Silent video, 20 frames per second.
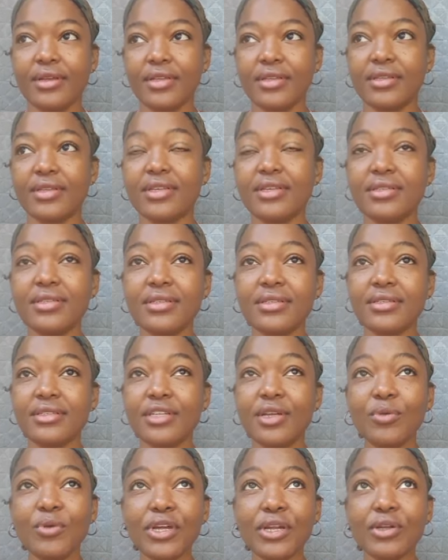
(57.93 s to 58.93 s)
this is
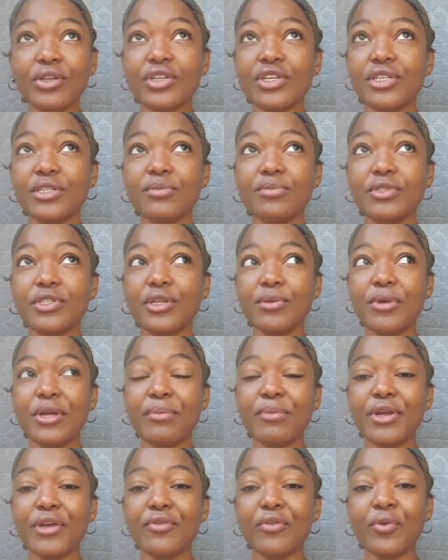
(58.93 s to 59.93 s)
someone just
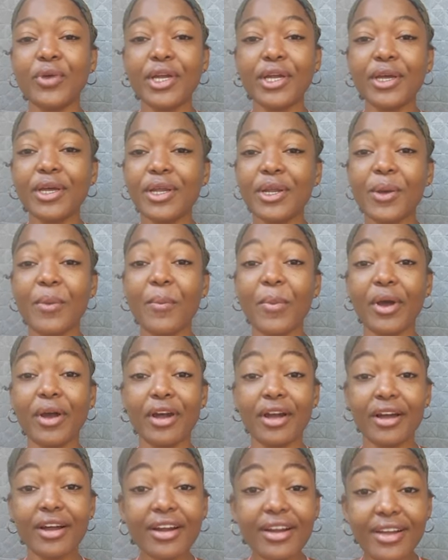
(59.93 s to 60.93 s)
someone may have woken up
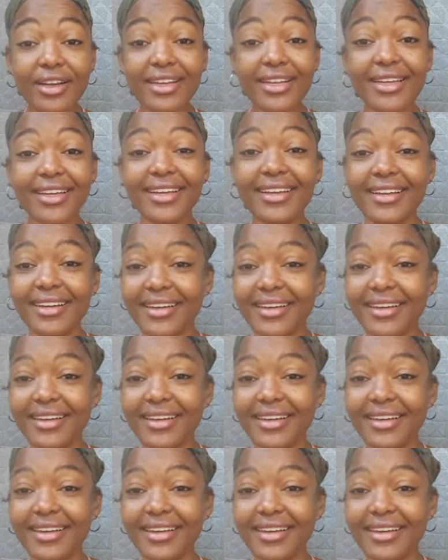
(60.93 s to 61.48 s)
early